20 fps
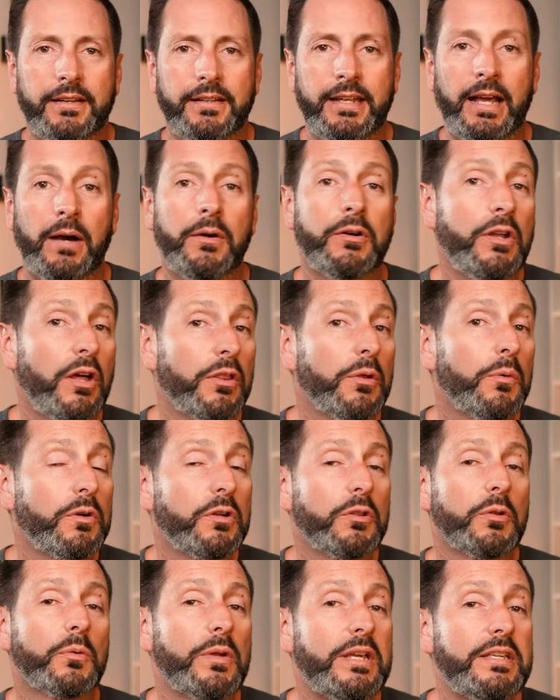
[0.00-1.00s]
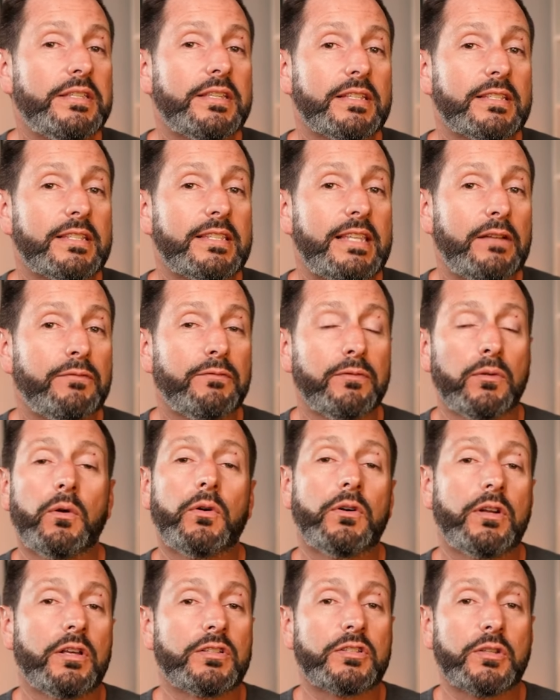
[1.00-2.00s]
Now, another one of the reasons that
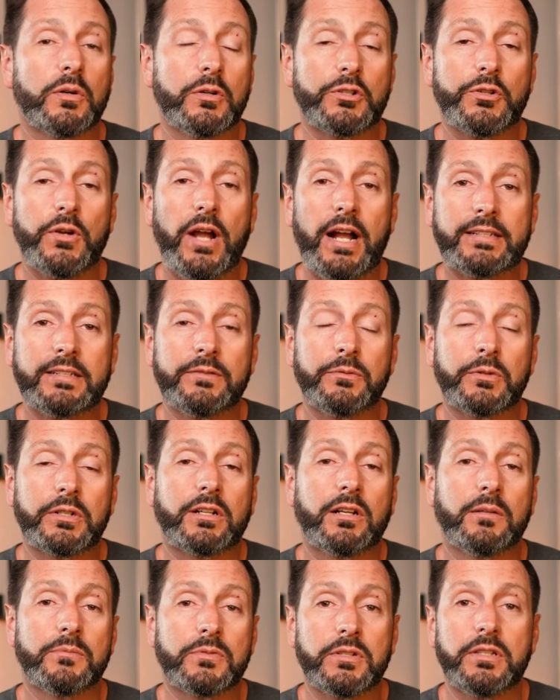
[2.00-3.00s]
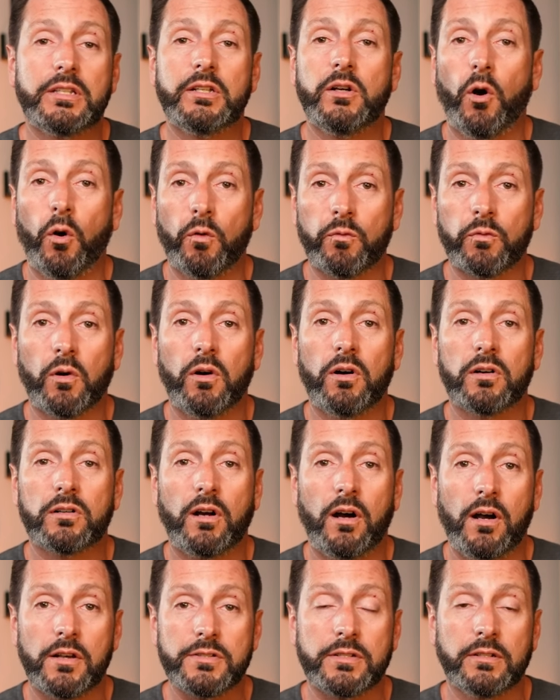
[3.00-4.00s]
Florida is so attractive when it comes to the overall
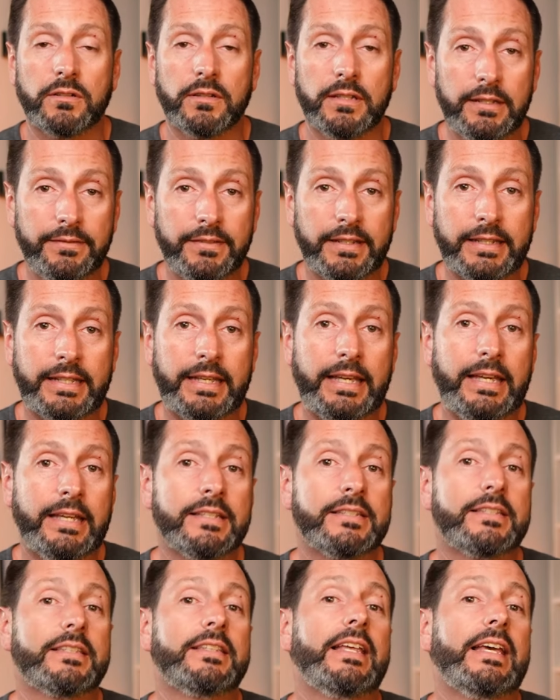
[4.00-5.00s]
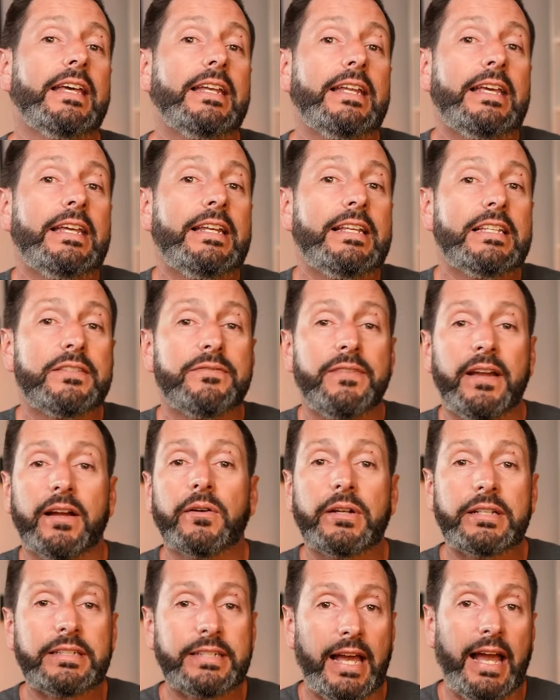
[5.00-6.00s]
cost of living is that it is
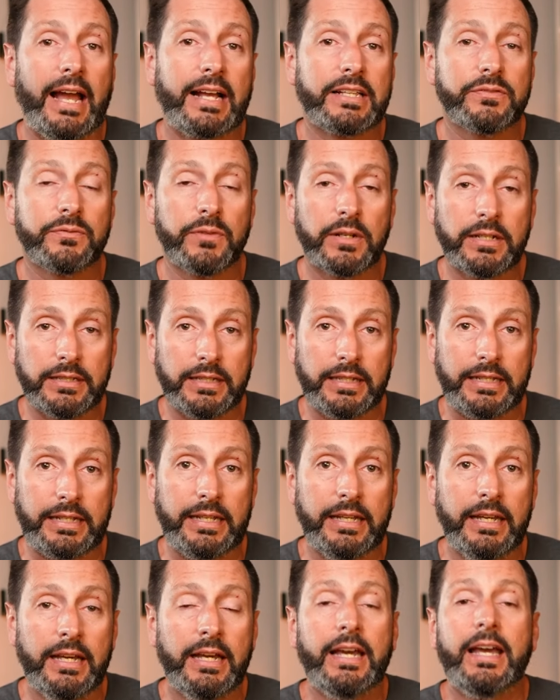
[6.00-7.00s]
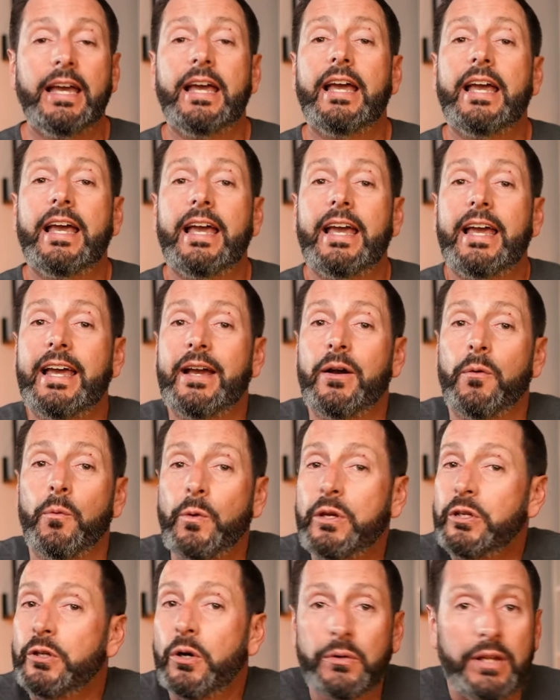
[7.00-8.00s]
very tax friendly.
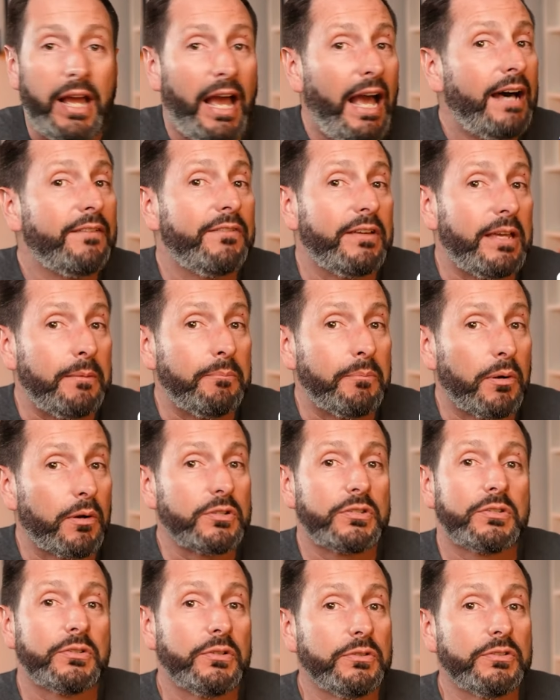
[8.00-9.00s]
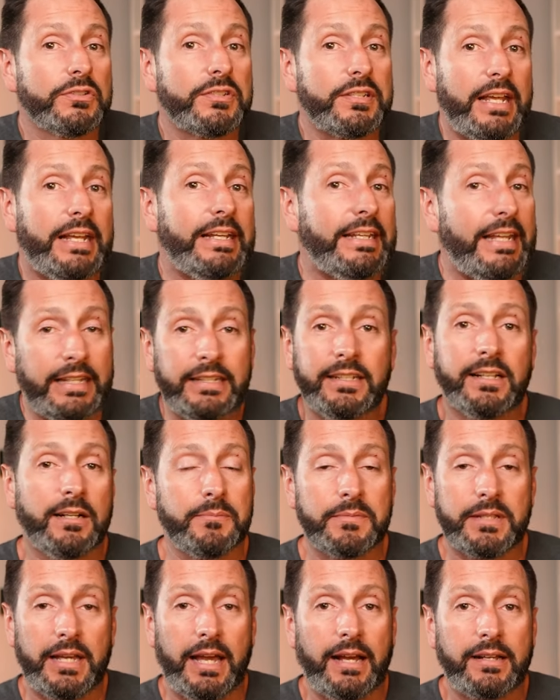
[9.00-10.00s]
We don't have a personal state
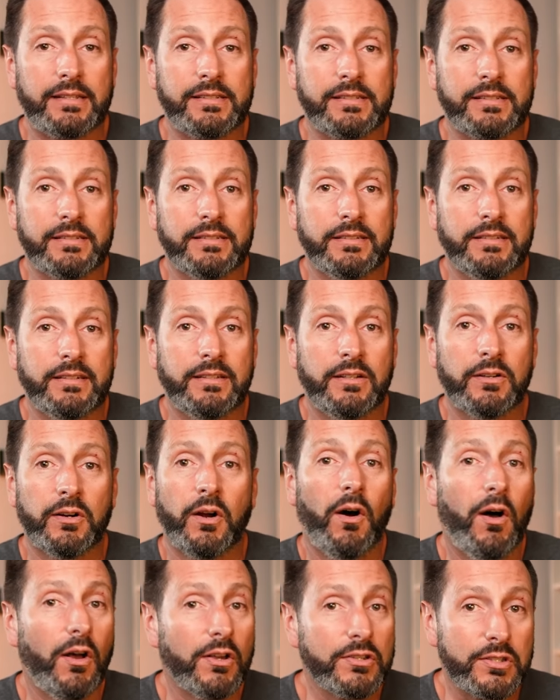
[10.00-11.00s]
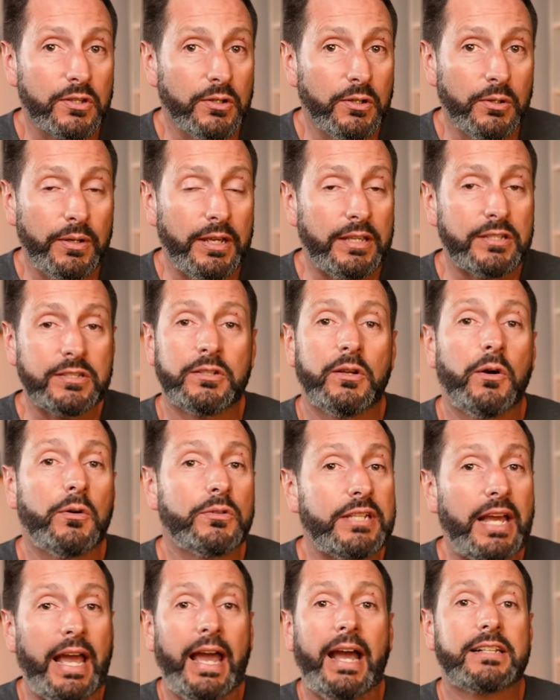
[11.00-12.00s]
income tax. There also is no
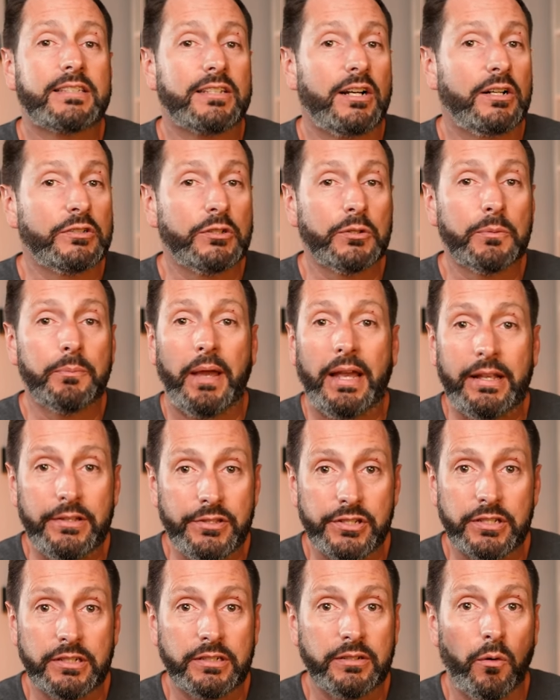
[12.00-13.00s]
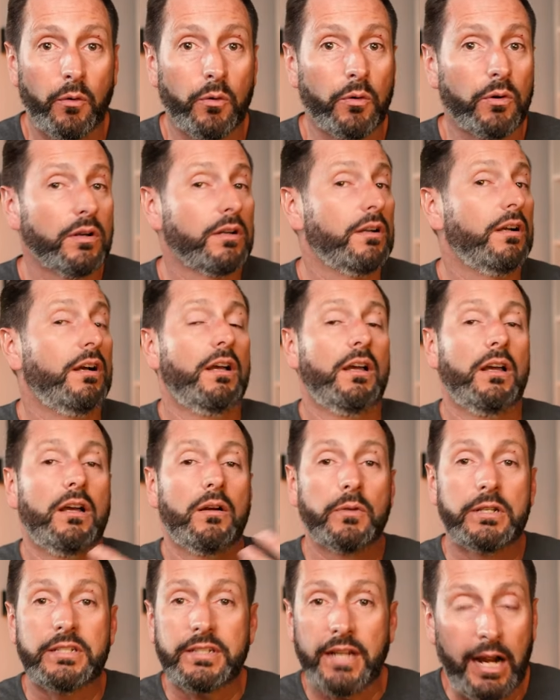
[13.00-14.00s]
tax on your pension or
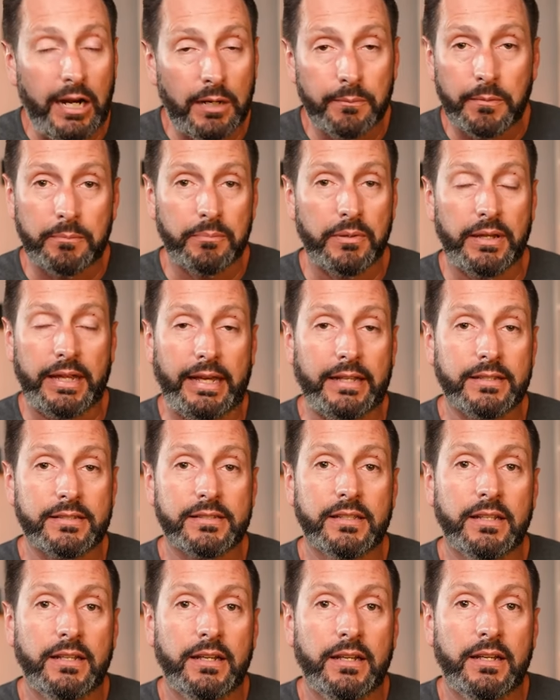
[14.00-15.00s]
retirement plans.